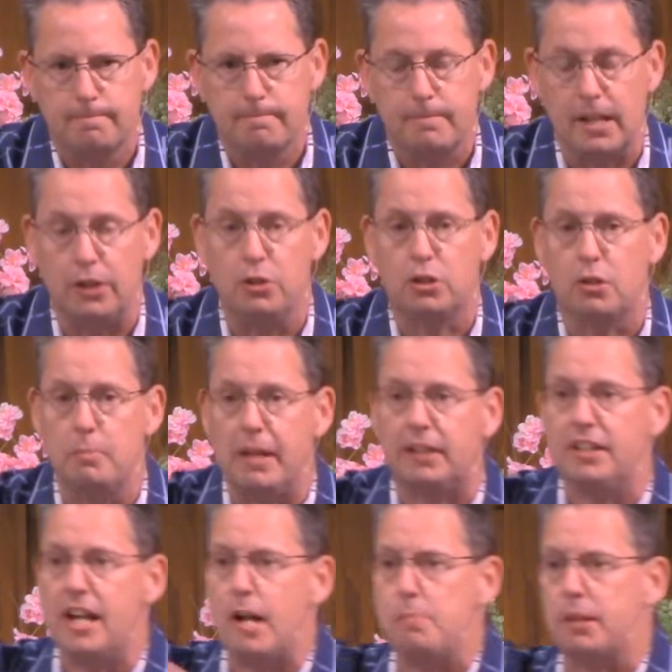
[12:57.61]
Now, you can make
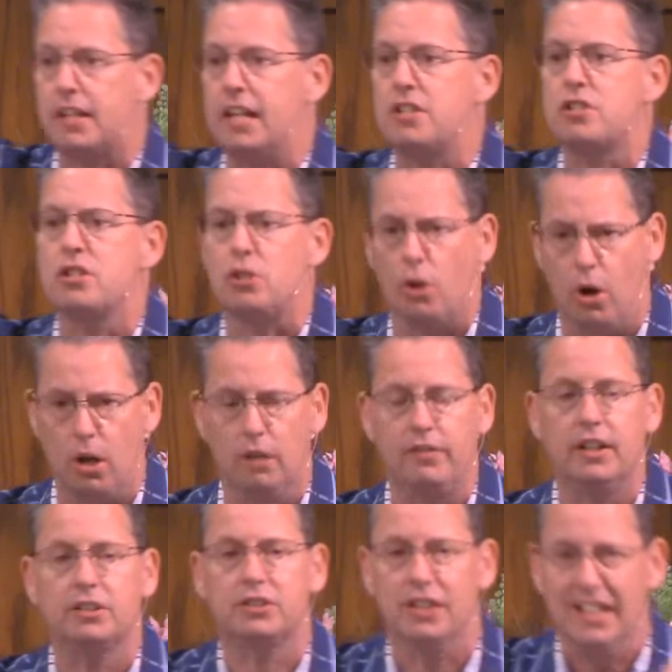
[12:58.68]
the application to all of
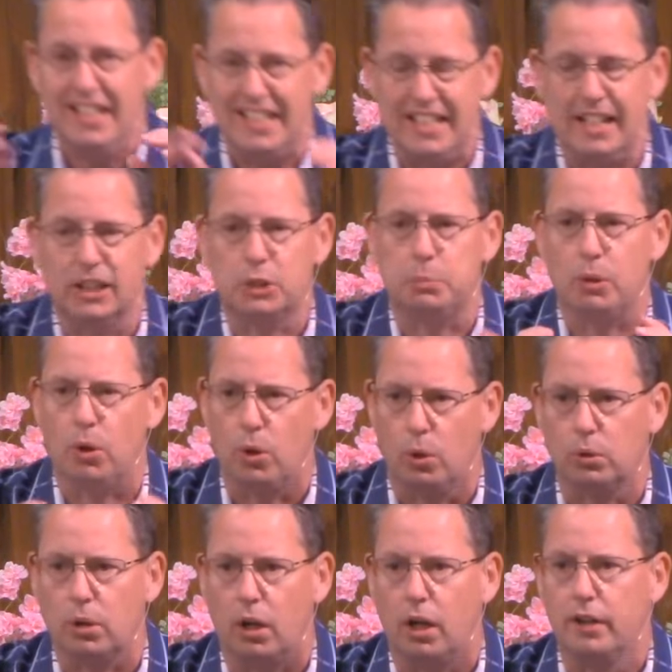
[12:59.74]
us, yes, but
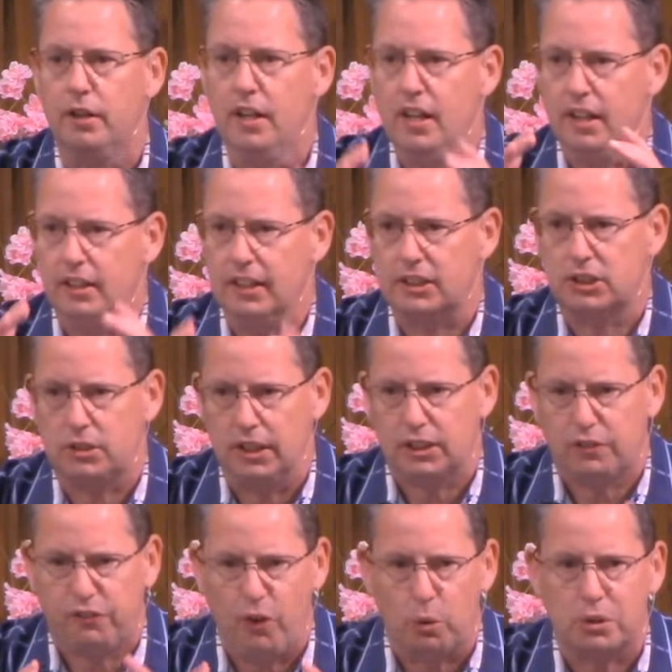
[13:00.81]
hold on. Let's, let's
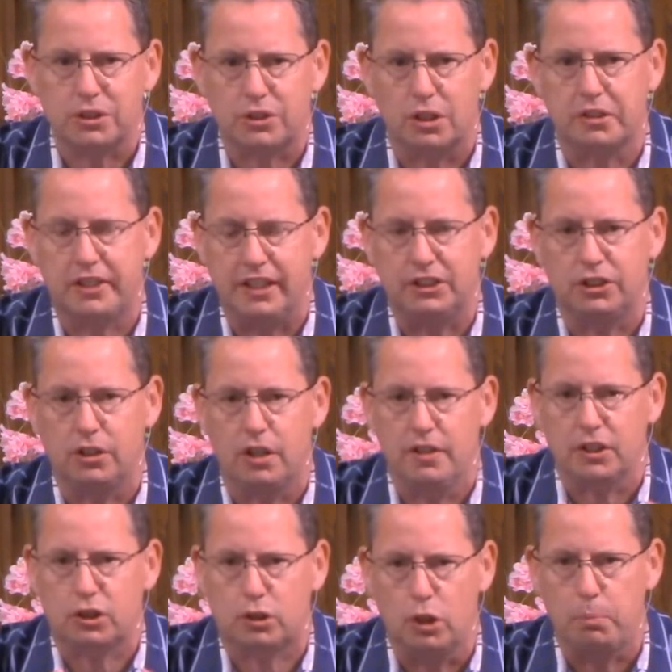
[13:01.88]
focus our attention on
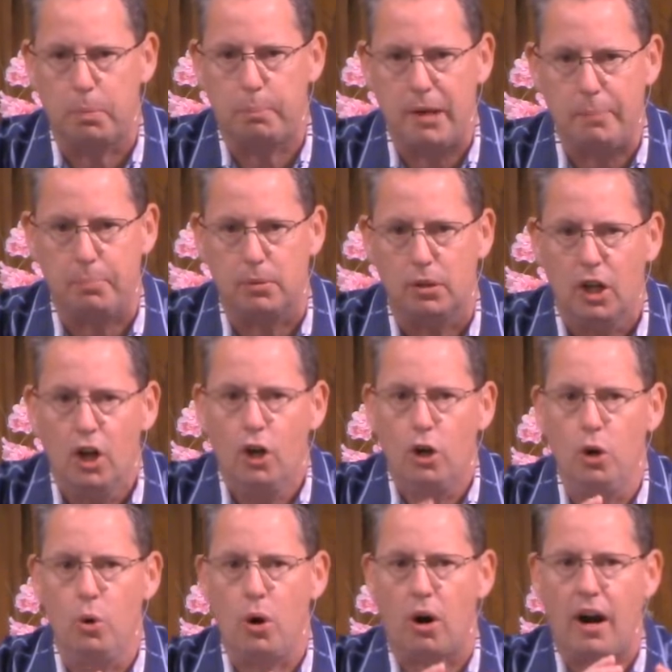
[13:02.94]
this group of people
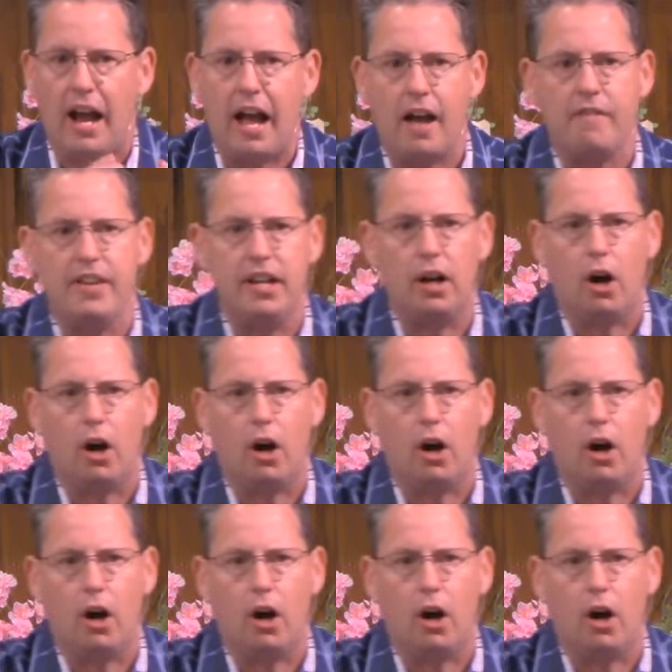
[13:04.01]
who are having a